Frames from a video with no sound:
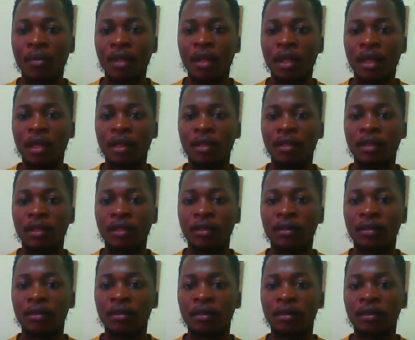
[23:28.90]
And
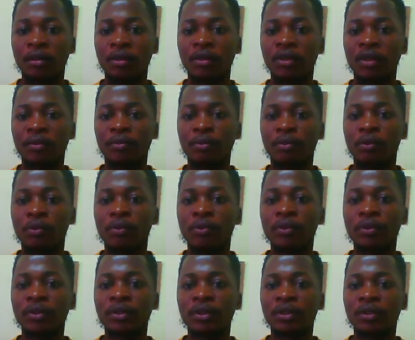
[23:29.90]
then you can
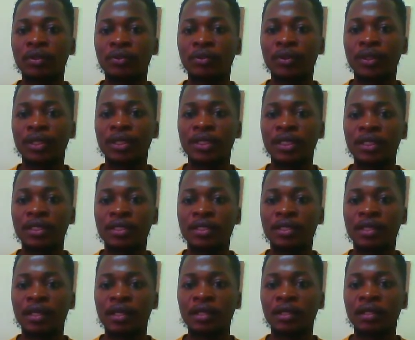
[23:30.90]
put the region
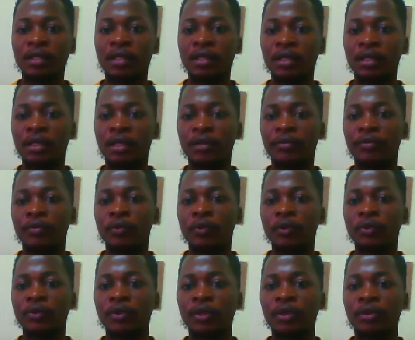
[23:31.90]
style. If you want
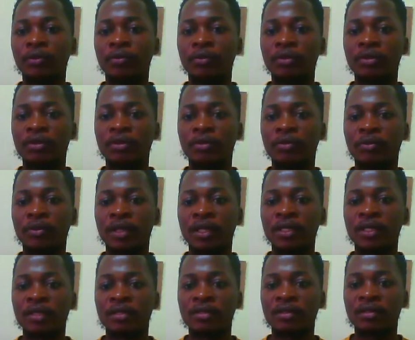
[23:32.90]
to increase the
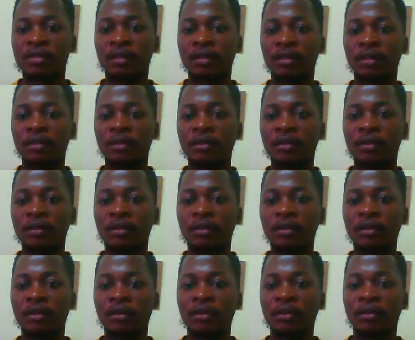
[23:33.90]
region style,
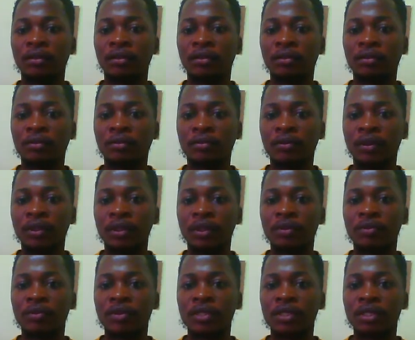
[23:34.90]
we
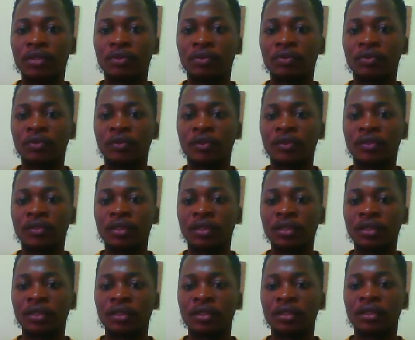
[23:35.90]
increase it to
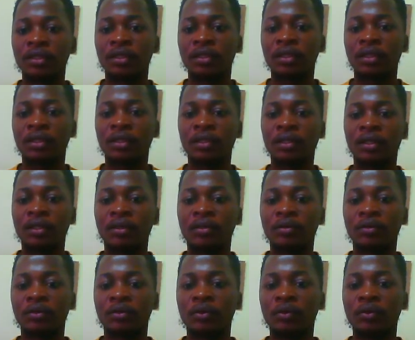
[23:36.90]
26. Click
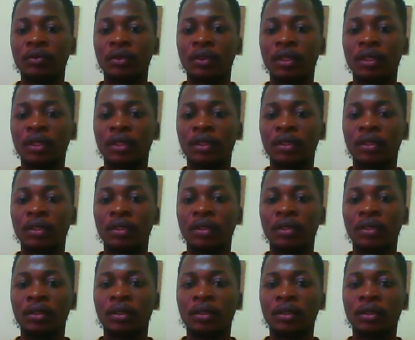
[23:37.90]
on OK.
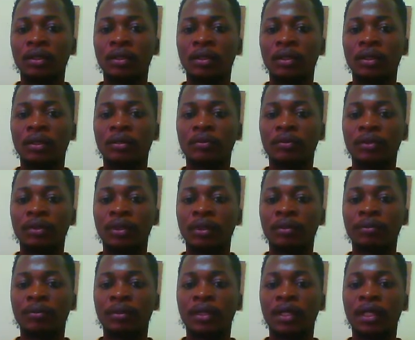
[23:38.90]
Click on
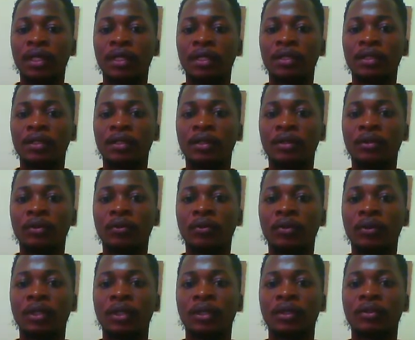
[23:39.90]
apply and
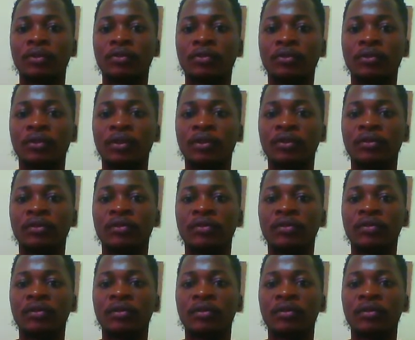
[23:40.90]
OK. So this is,